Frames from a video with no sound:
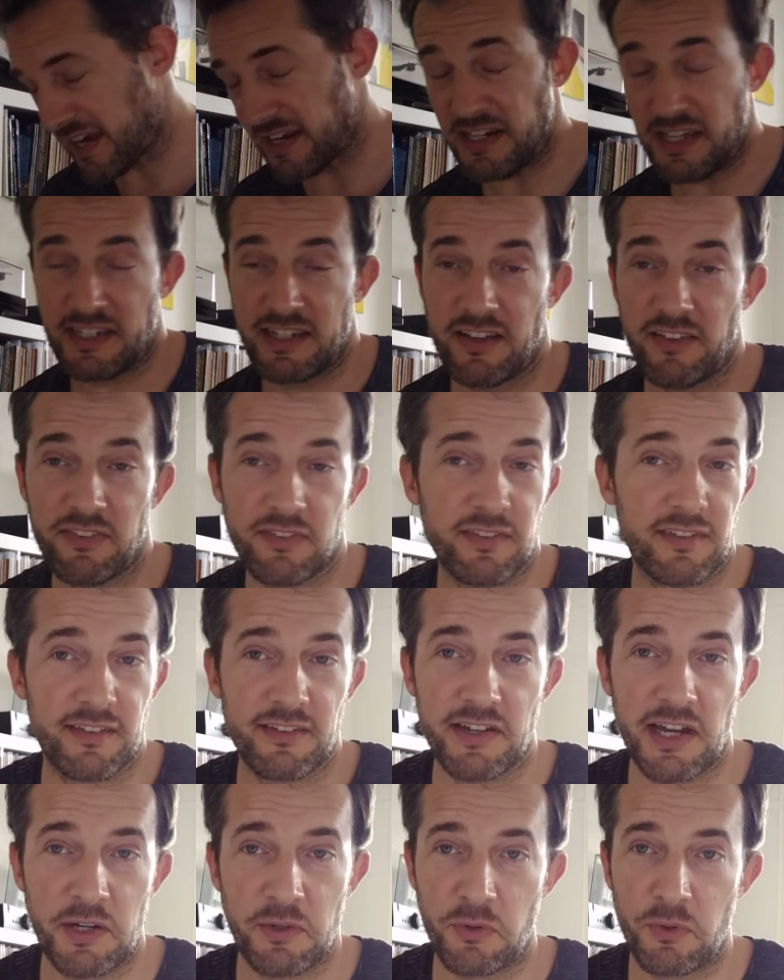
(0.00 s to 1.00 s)
And I guess
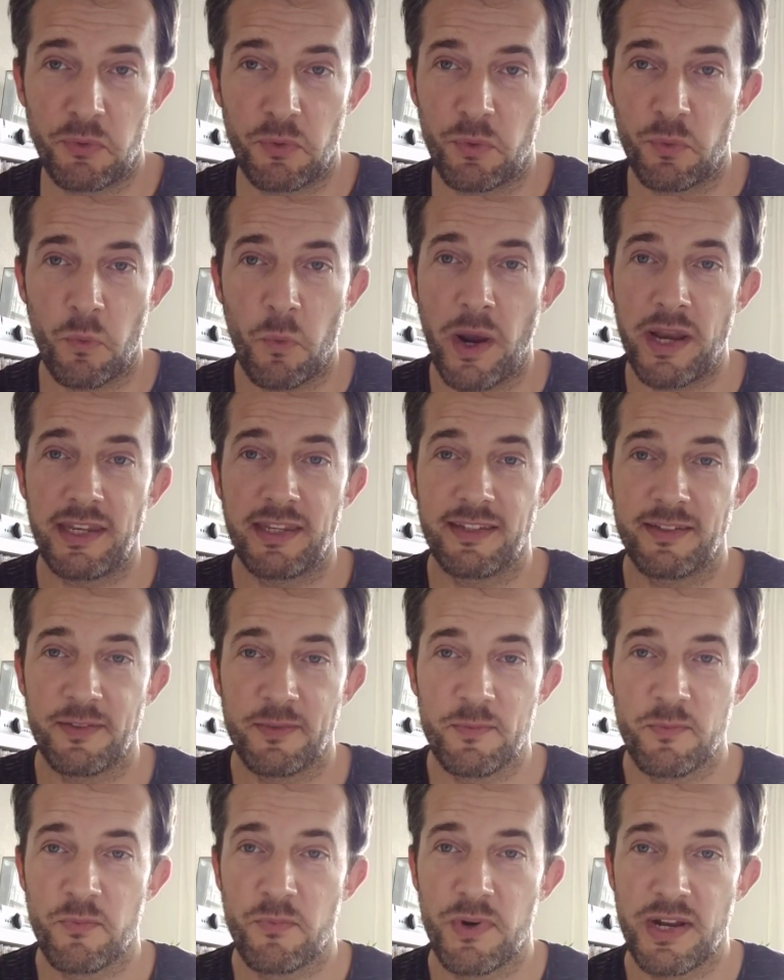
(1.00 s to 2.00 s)
I don't know when
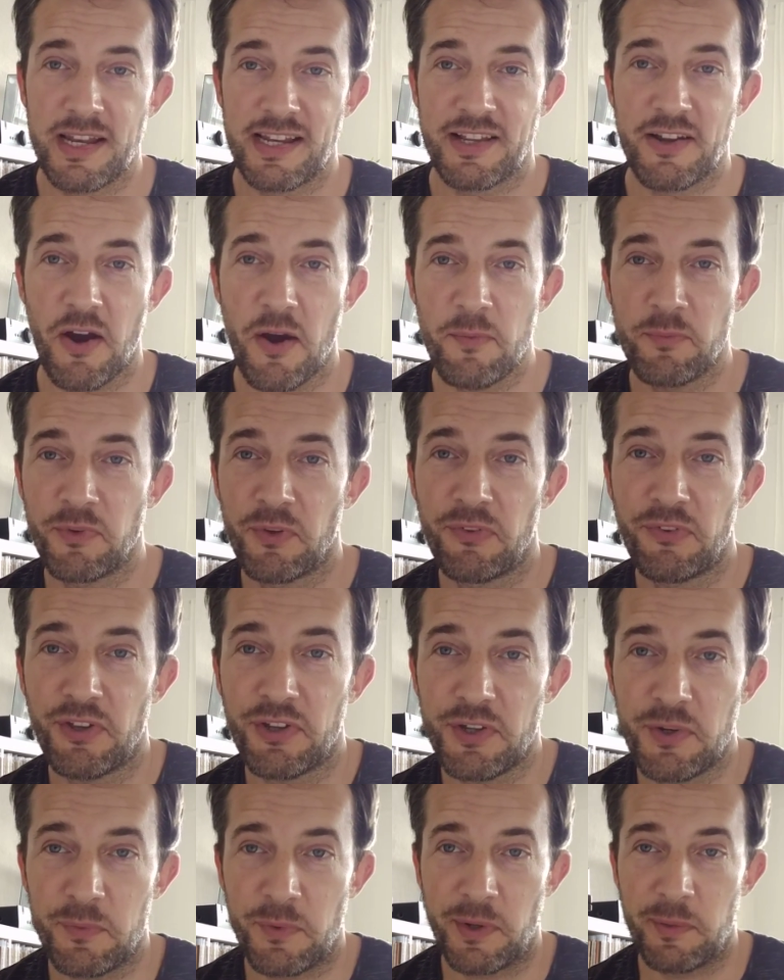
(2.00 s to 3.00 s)
will come the
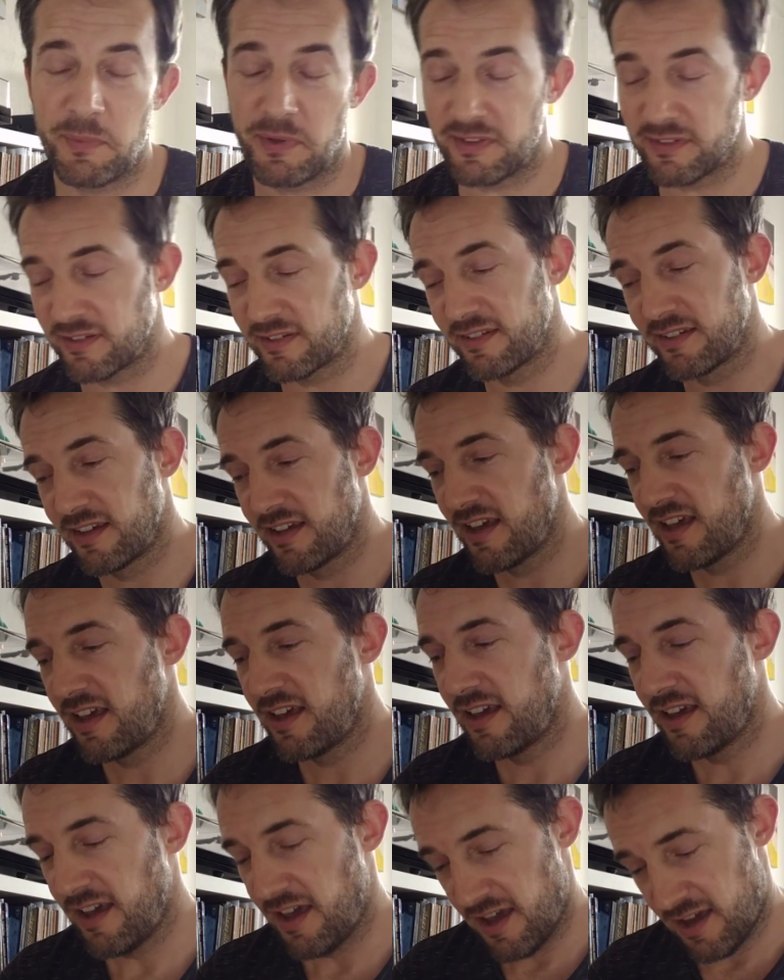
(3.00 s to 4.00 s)
second one, but
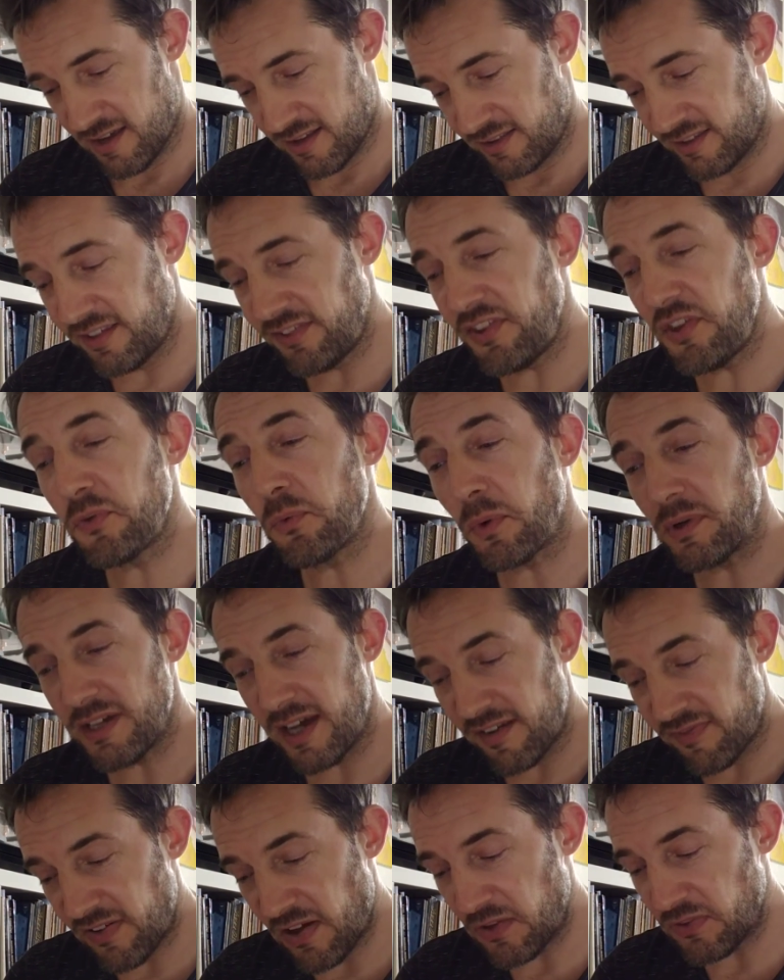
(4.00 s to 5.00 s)
this is what
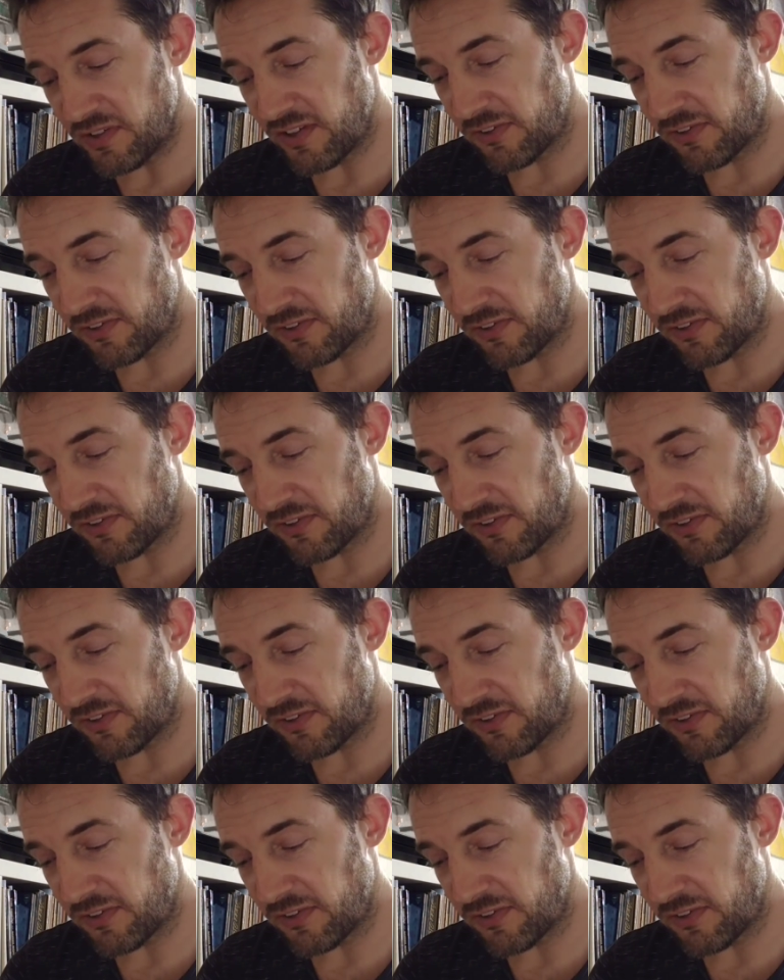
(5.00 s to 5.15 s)
I found